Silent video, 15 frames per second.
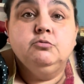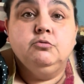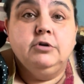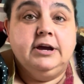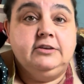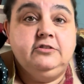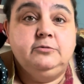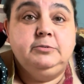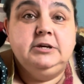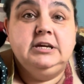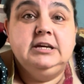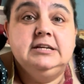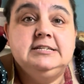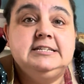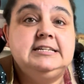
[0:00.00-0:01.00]

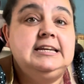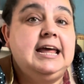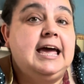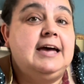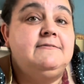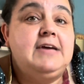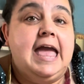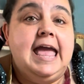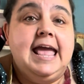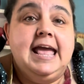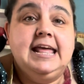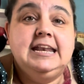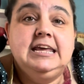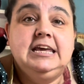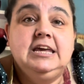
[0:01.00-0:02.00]
recipe didn't have
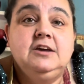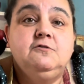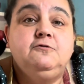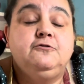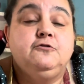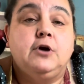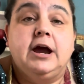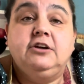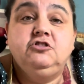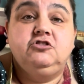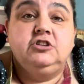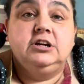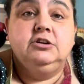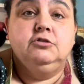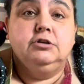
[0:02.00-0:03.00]
any fresh
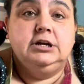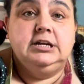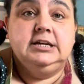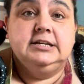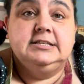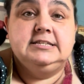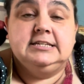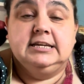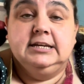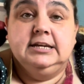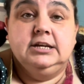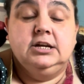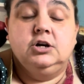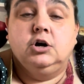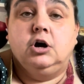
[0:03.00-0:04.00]
ingredients in
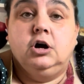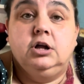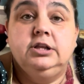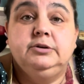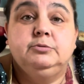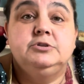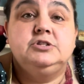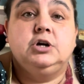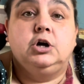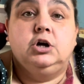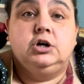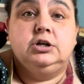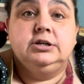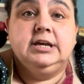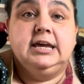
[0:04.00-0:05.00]
it at all. It was
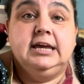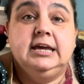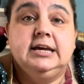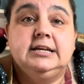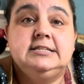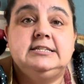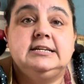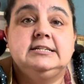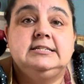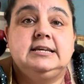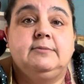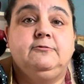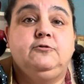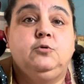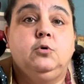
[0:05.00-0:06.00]
all cans
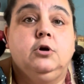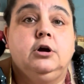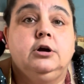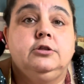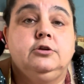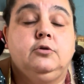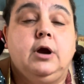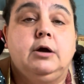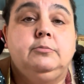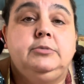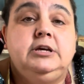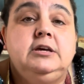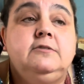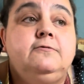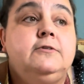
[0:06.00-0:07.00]
except for the ground
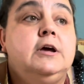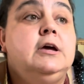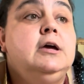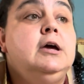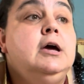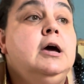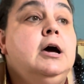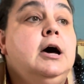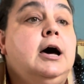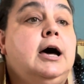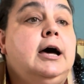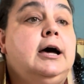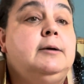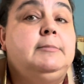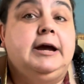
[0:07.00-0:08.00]
beef.
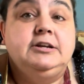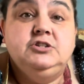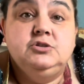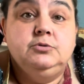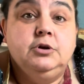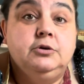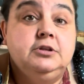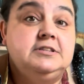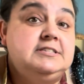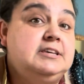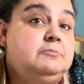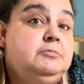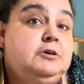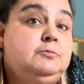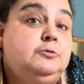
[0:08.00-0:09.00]
I do know that
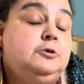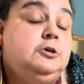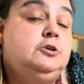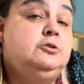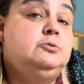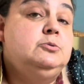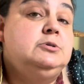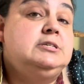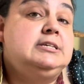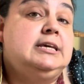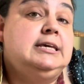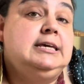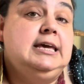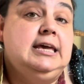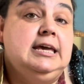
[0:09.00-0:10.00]
some people use
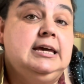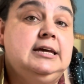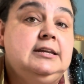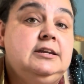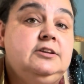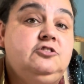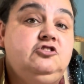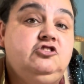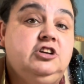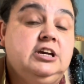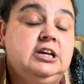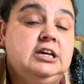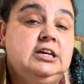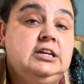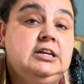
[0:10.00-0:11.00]
canned
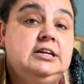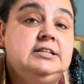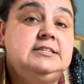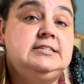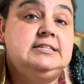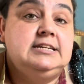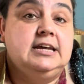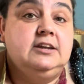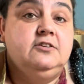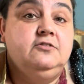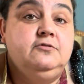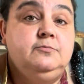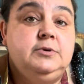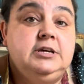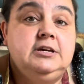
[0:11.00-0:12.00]
chicken instead
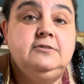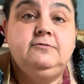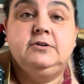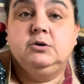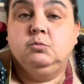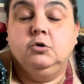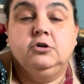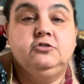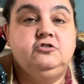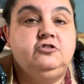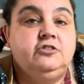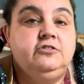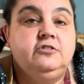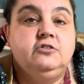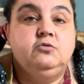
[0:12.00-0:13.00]
of beef. It works
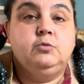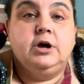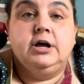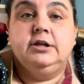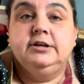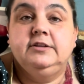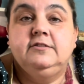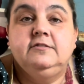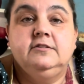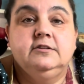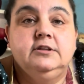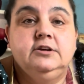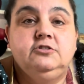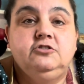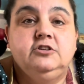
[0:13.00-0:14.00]
just as well. It's
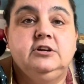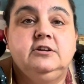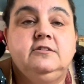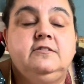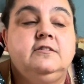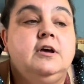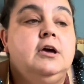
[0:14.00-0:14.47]
delicious.